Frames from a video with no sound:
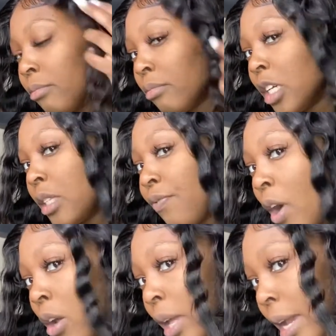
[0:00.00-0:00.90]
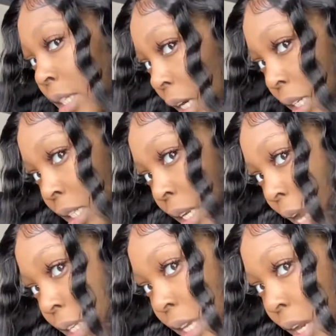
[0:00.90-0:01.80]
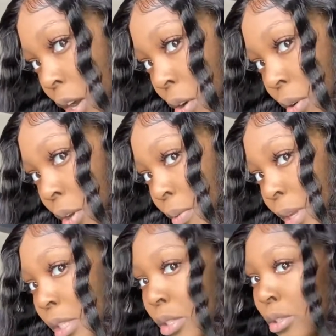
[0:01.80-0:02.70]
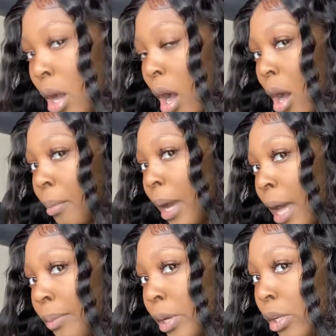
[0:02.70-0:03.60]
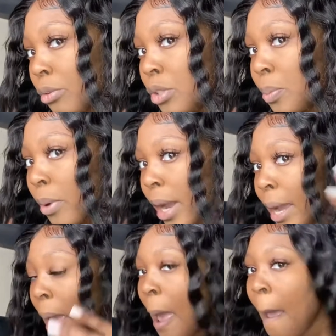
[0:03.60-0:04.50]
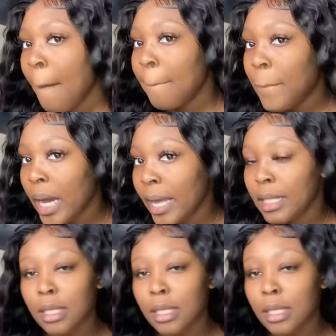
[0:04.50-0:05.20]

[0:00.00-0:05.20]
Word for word: it's falling, as y'all can see, and I just kind of hold it with um got to be glue spray. But